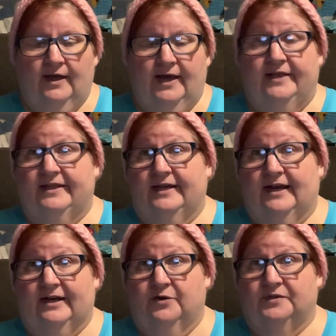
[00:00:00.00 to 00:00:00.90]
And then I
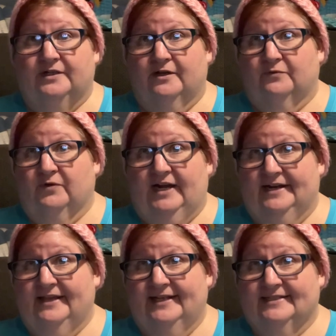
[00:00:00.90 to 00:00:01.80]
go until I run out
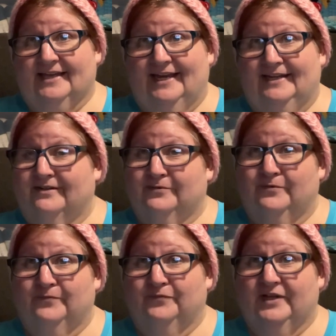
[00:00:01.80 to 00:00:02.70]
of that skein,
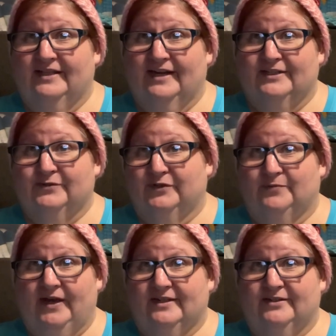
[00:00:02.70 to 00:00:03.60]
and then I switch
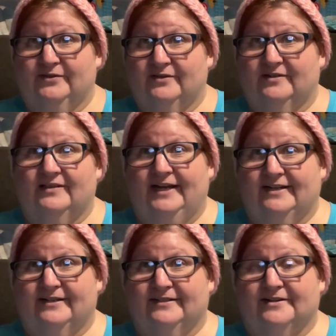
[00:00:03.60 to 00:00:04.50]
back to the light
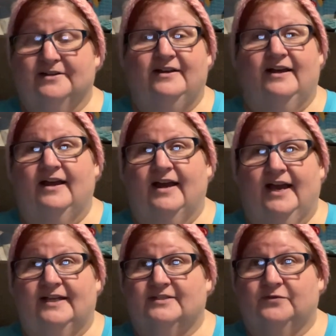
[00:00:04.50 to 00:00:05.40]
color,
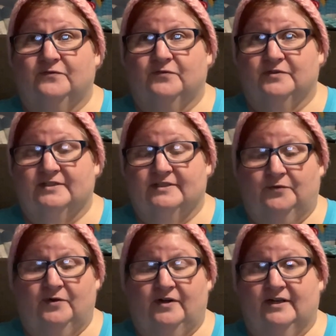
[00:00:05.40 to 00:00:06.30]
and so forth and
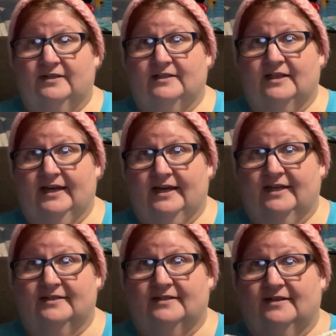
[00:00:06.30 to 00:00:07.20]
so on until I
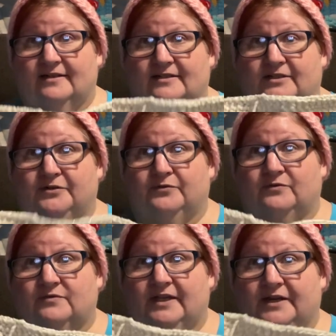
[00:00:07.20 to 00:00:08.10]
get
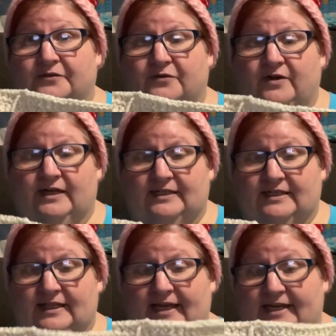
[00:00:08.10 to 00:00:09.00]

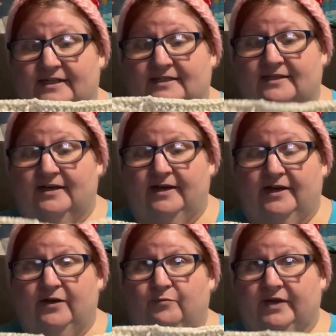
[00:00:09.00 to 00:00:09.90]
it
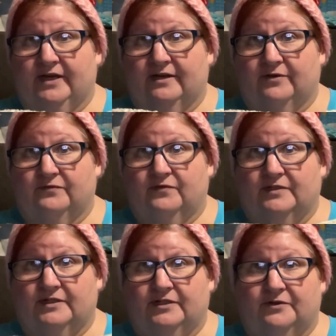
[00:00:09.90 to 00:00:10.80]
big enough
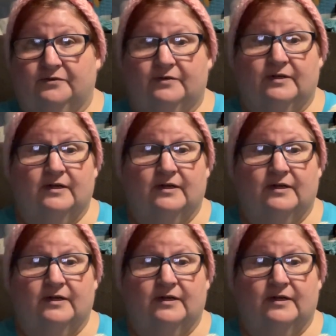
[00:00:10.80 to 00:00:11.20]
to